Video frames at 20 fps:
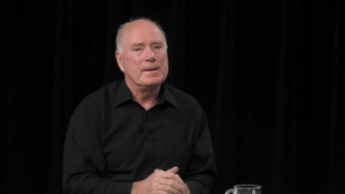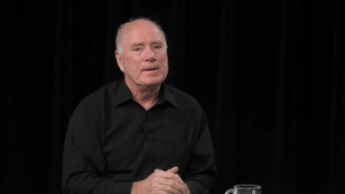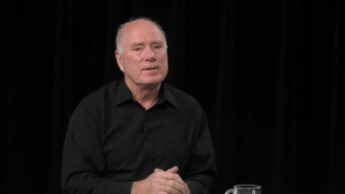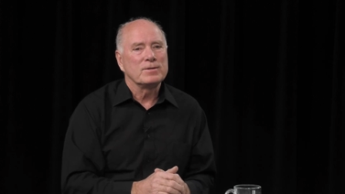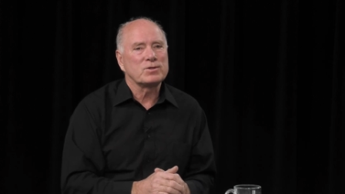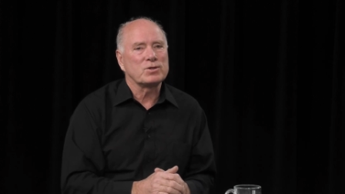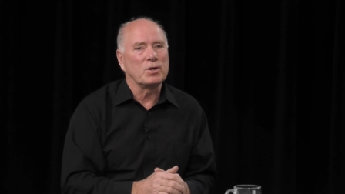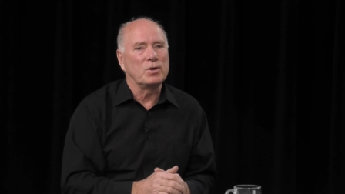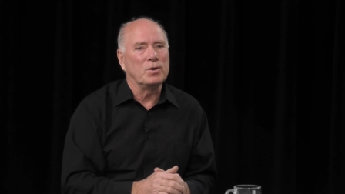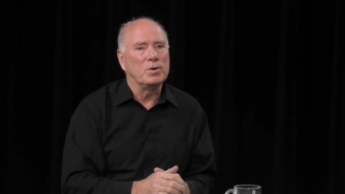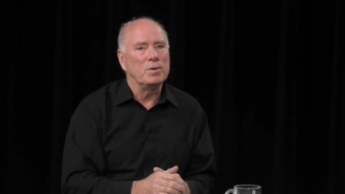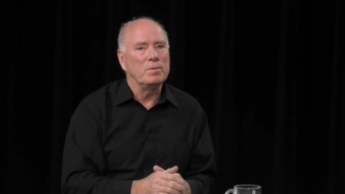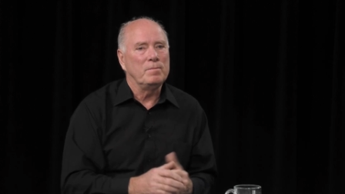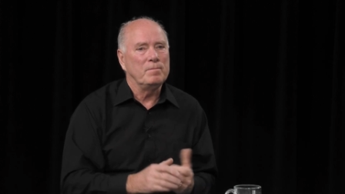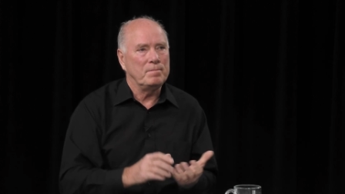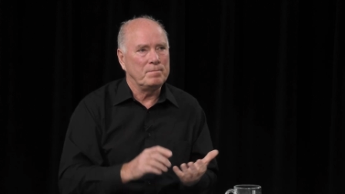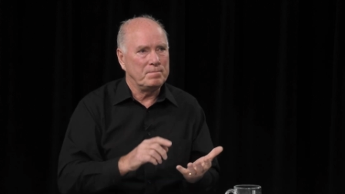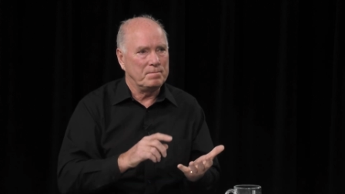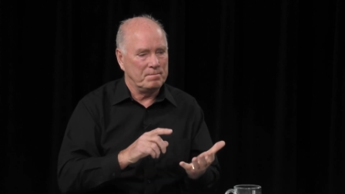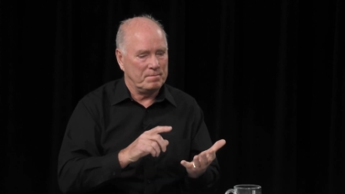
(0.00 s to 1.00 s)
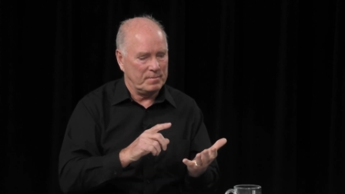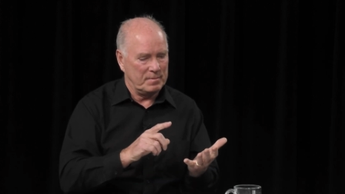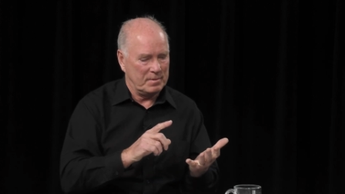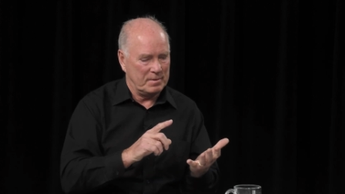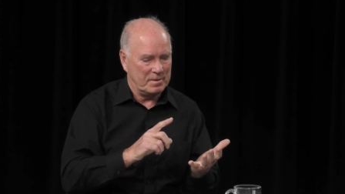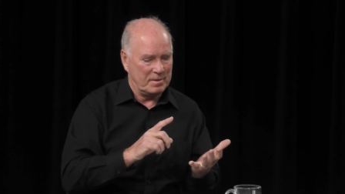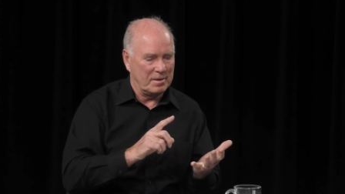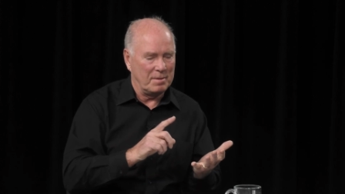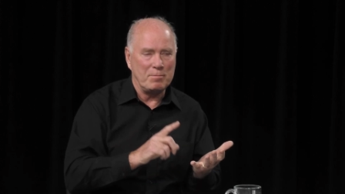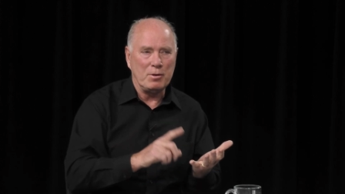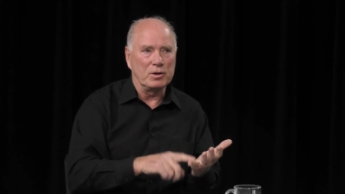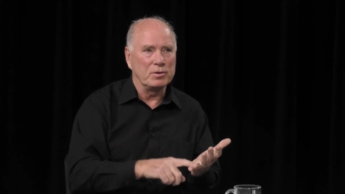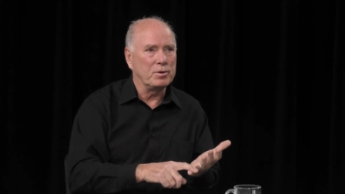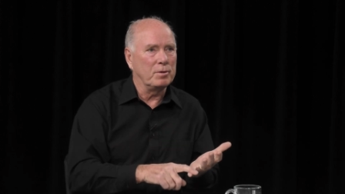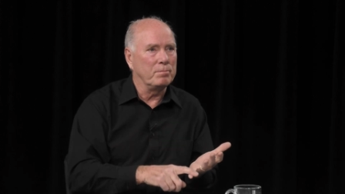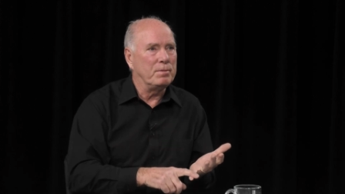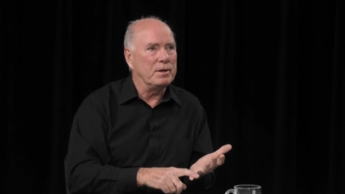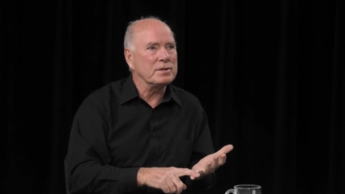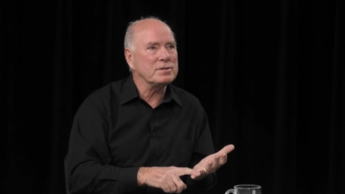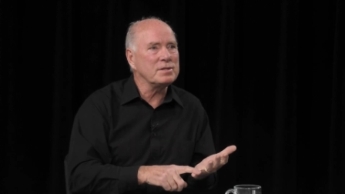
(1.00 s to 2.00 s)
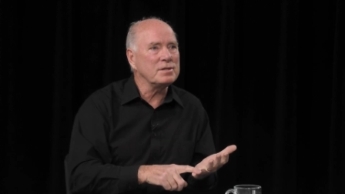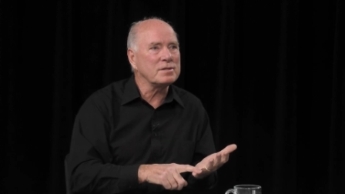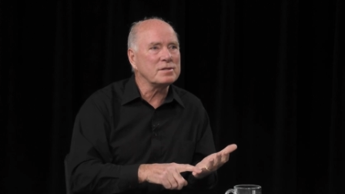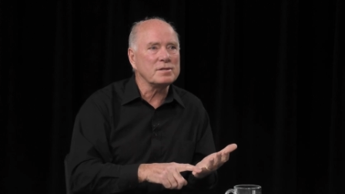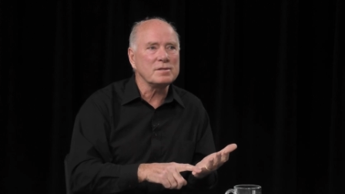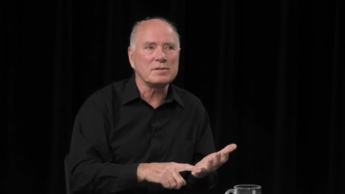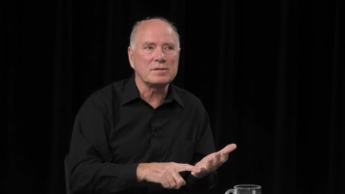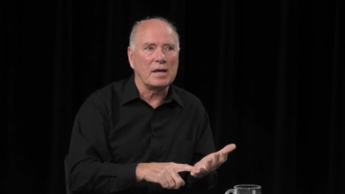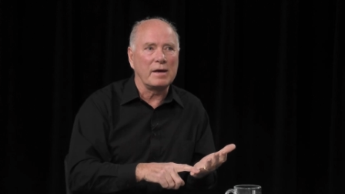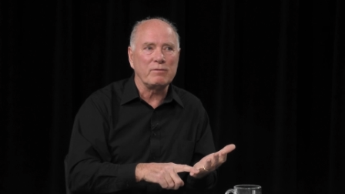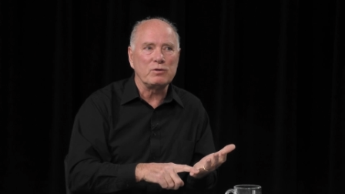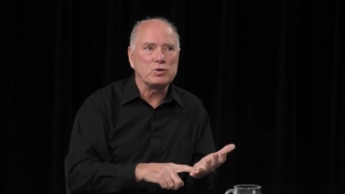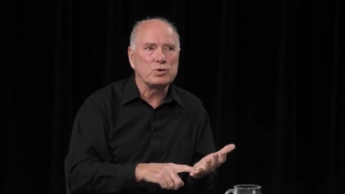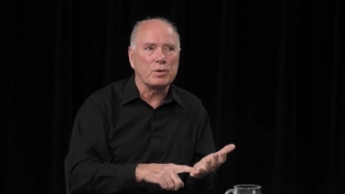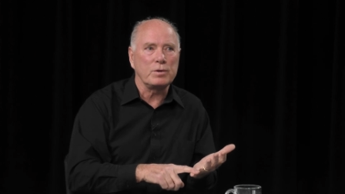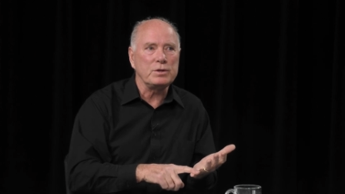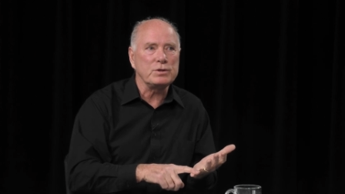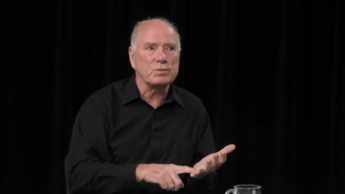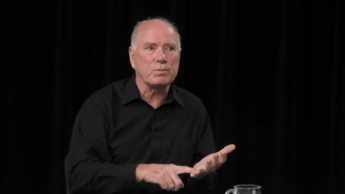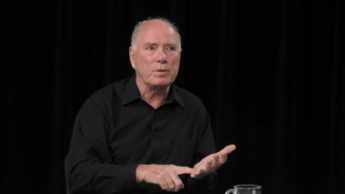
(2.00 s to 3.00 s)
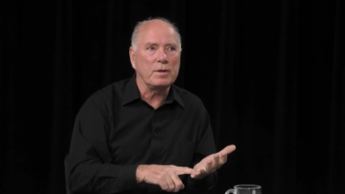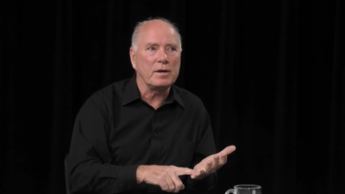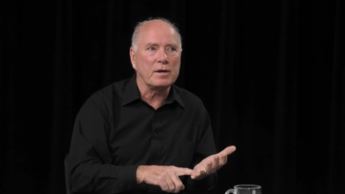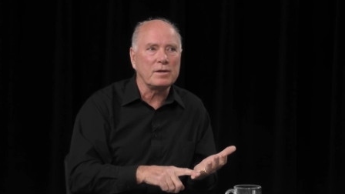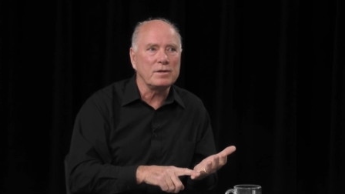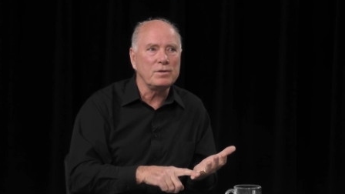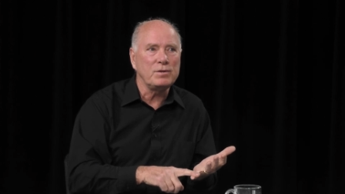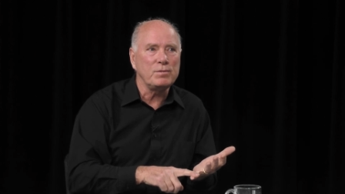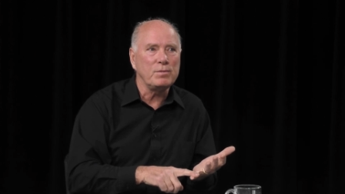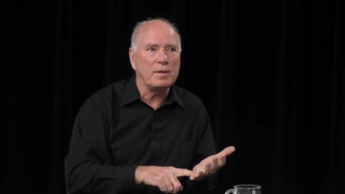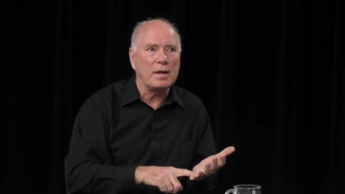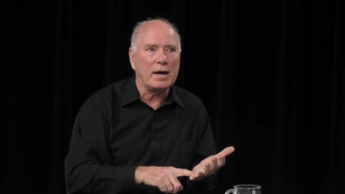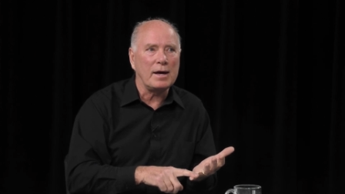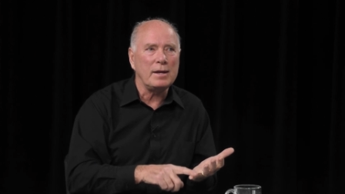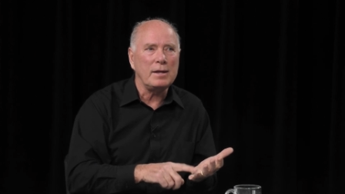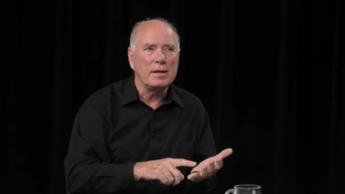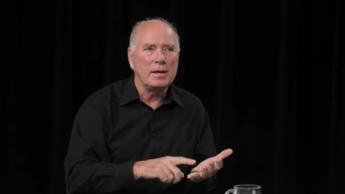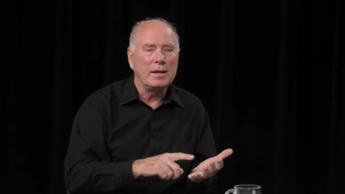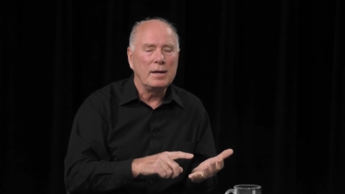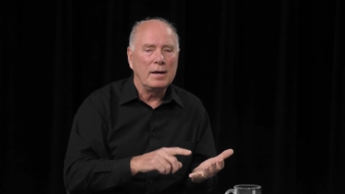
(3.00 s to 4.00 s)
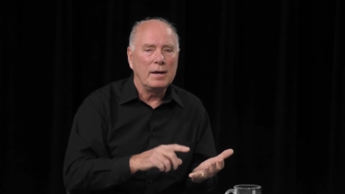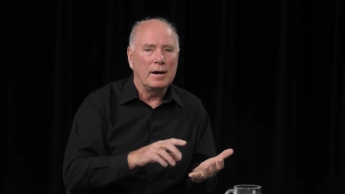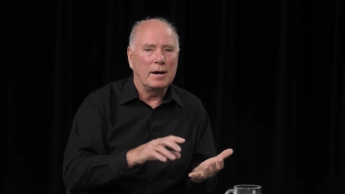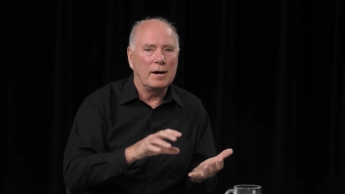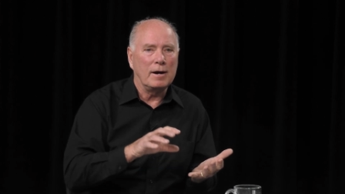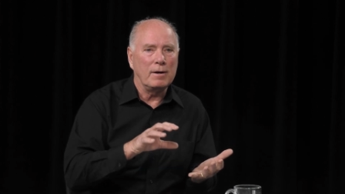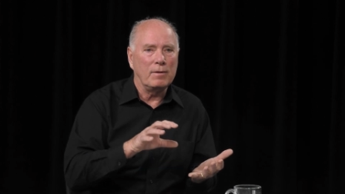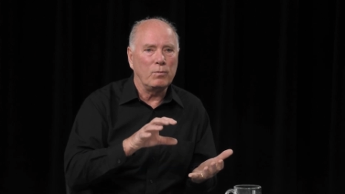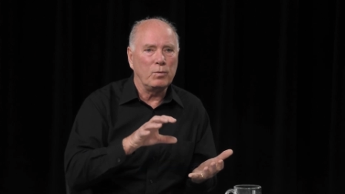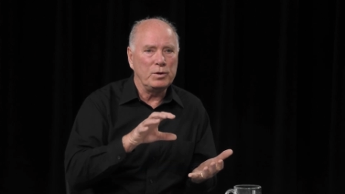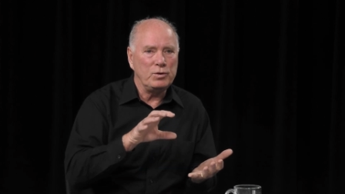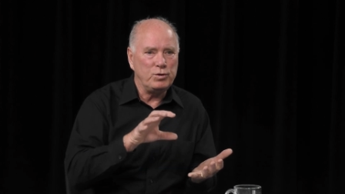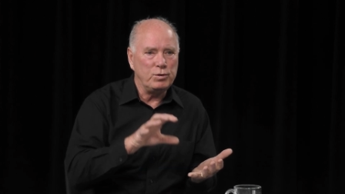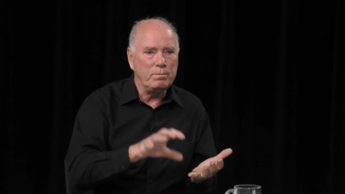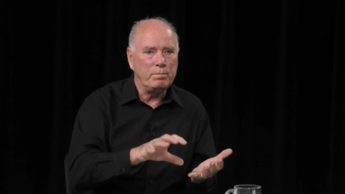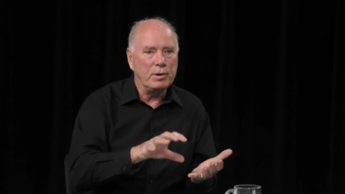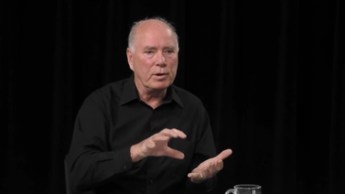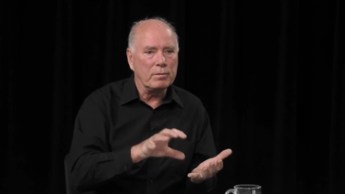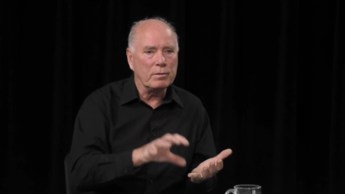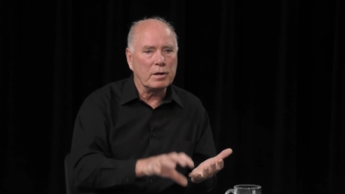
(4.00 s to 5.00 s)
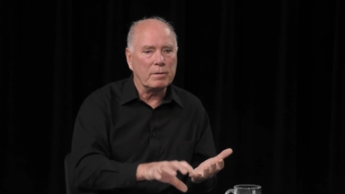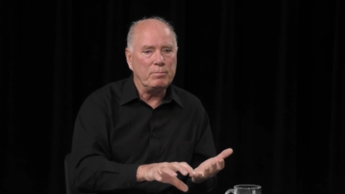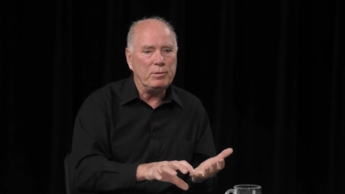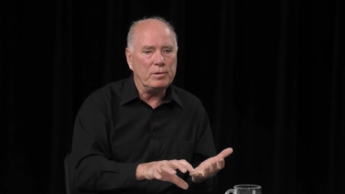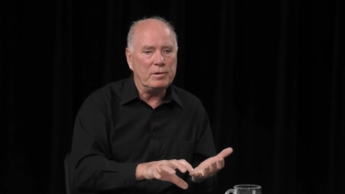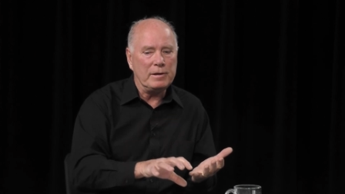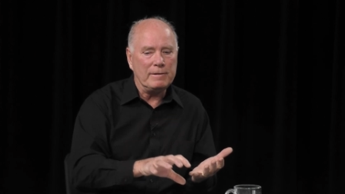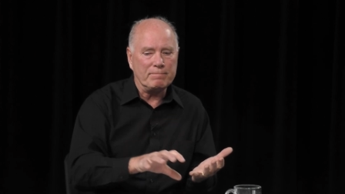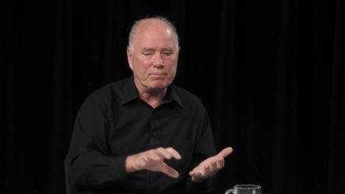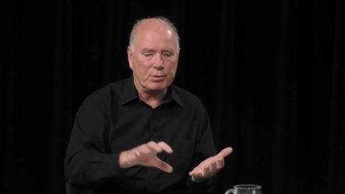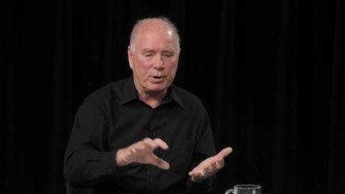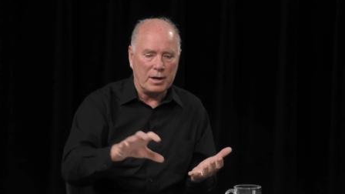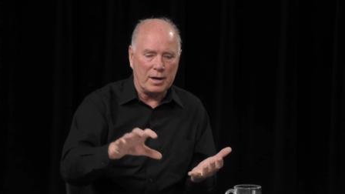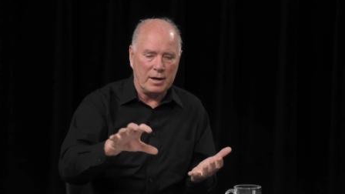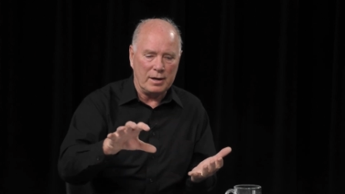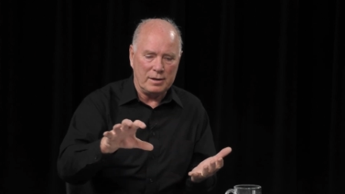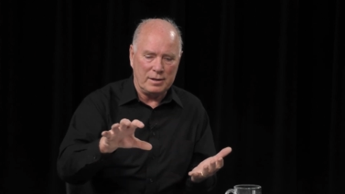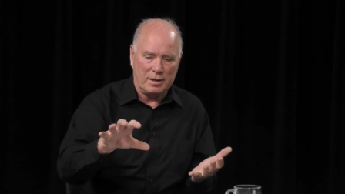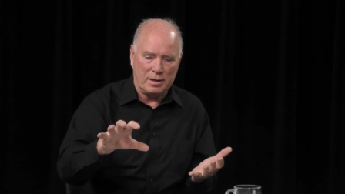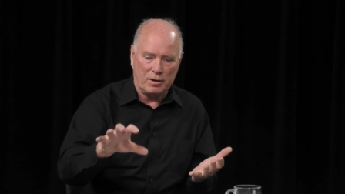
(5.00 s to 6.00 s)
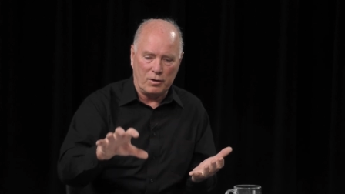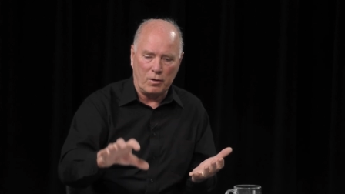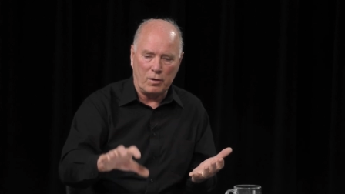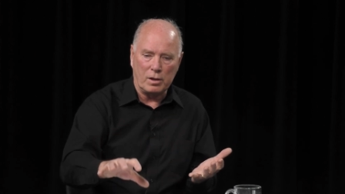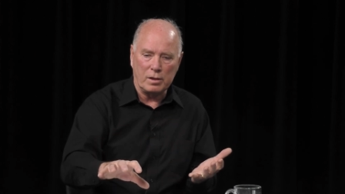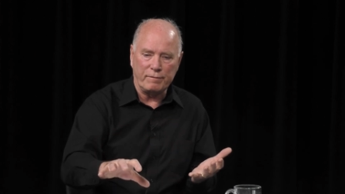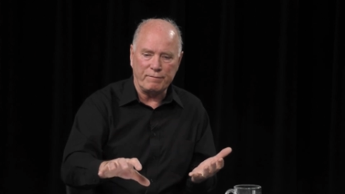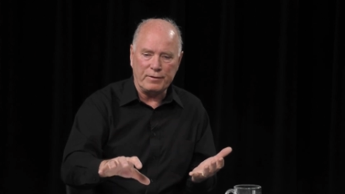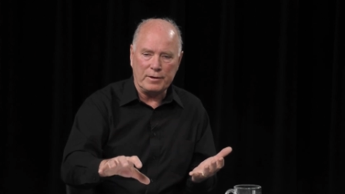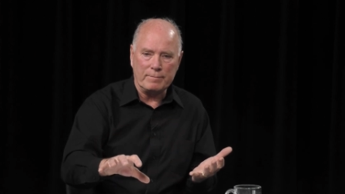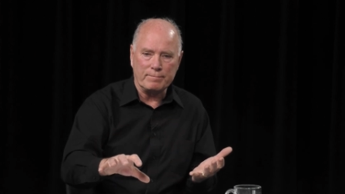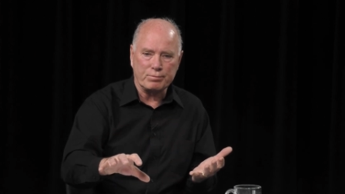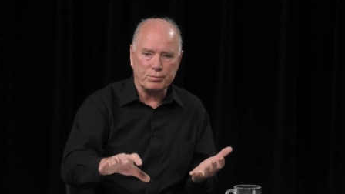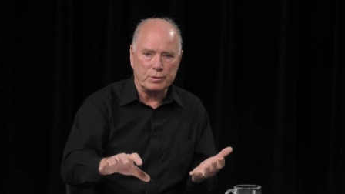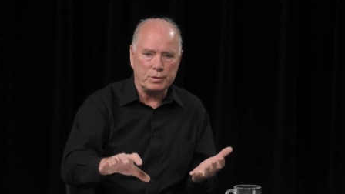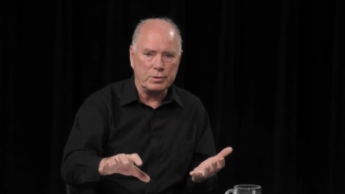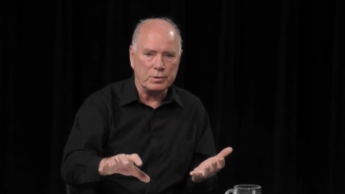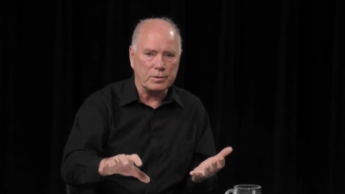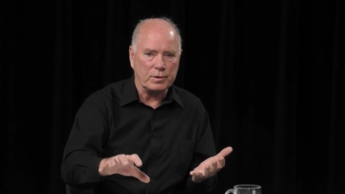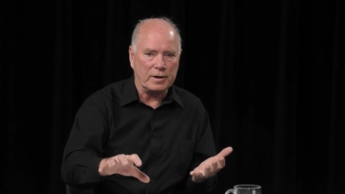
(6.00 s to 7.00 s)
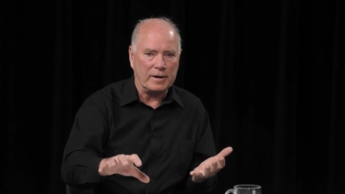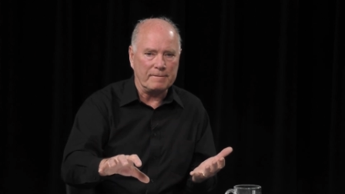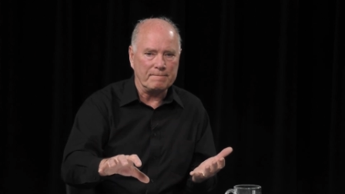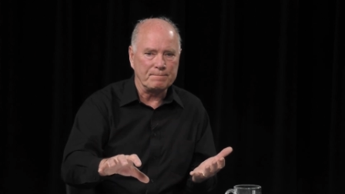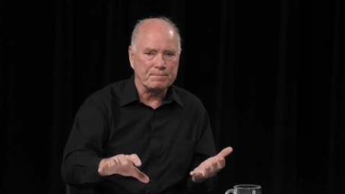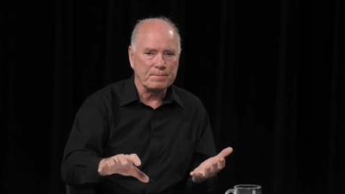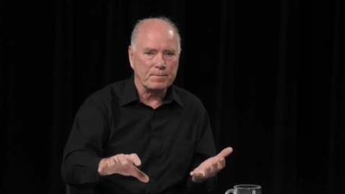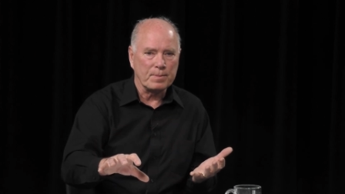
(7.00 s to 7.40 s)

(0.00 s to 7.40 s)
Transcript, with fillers: So they build their businesses, they have a choice where they can do that. Uh, when you build community pride in a Hall of Fame program,